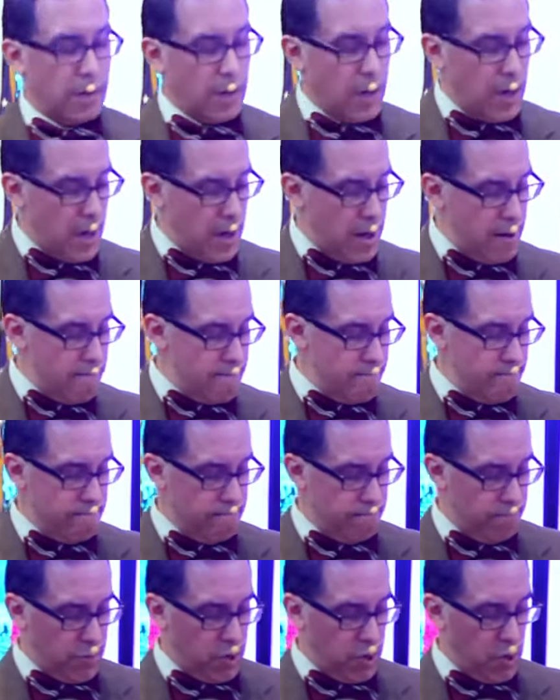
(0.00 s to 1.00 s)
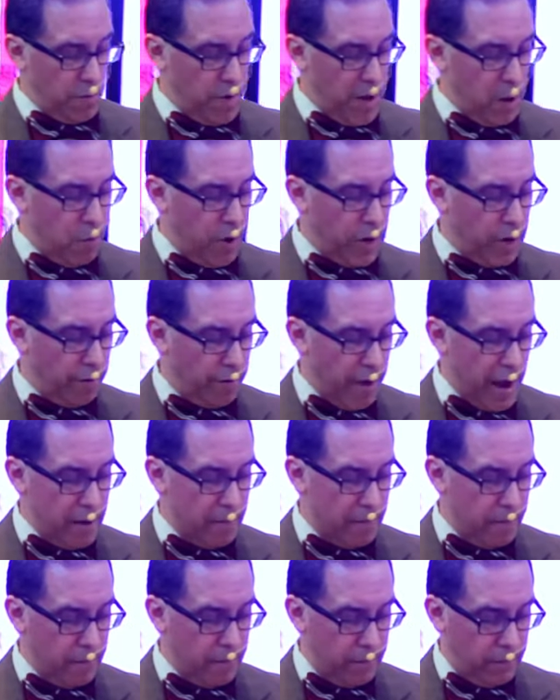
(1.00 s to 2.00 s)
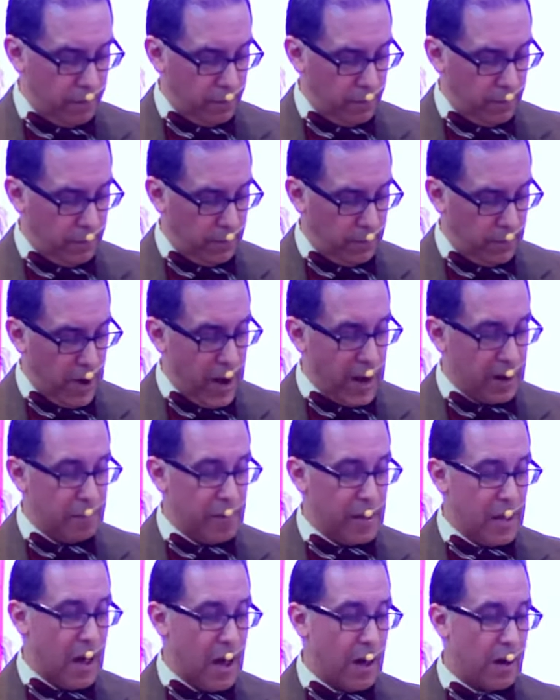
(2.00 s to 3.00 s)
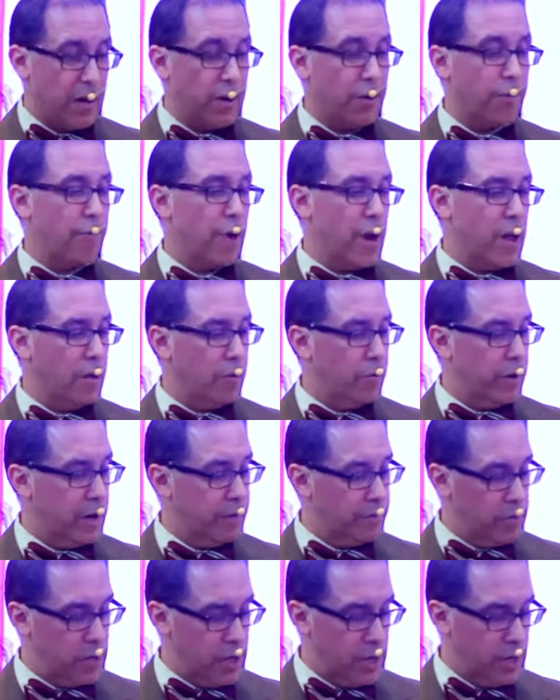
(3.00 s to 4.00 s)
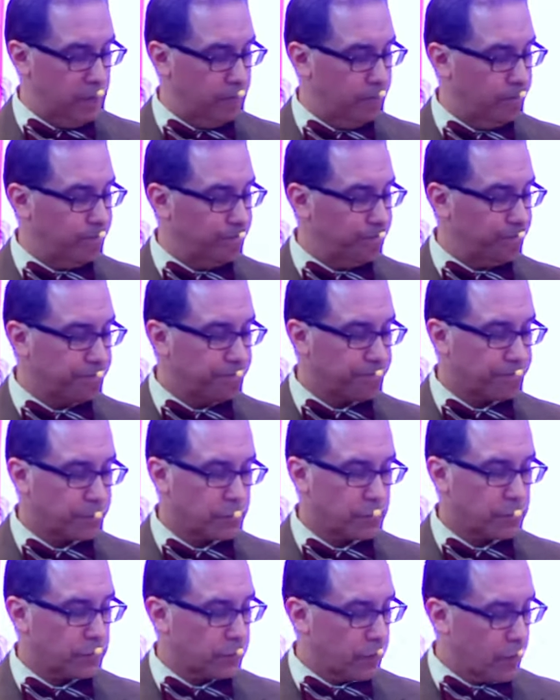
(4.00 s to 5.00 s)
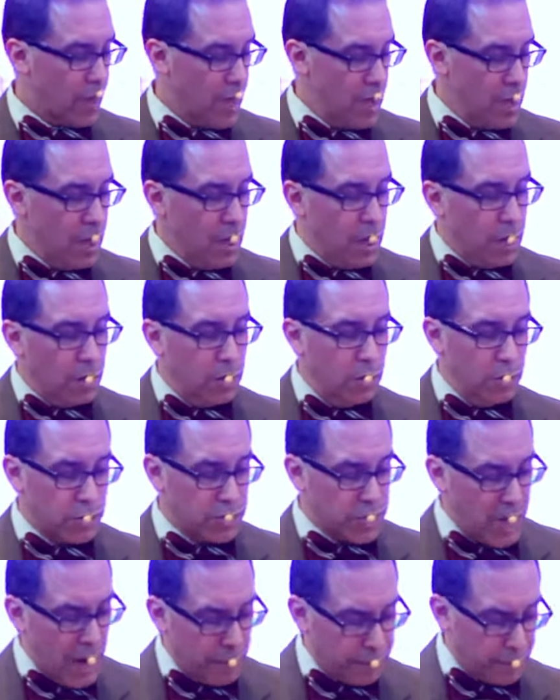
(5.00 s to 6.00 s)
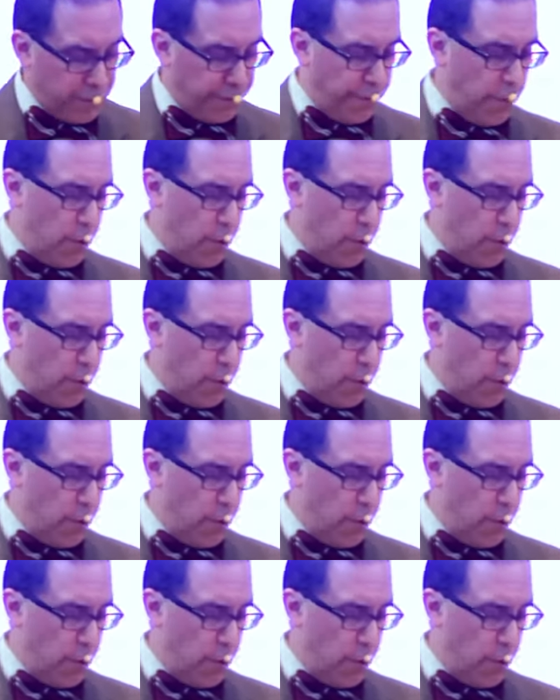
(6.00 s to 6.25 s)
um, you may want to write, ride me out on a rail when I'm done. Luke chapter